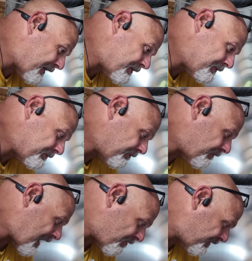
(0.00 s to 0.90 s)
there.
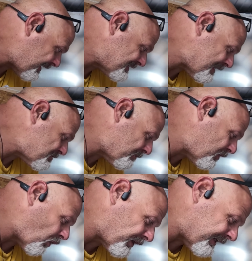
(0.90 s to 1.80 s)
Everything seems to
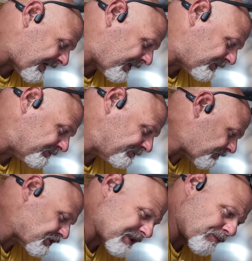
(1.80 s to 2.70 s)
be working now.
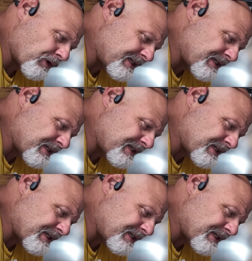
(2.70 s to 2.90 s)
For some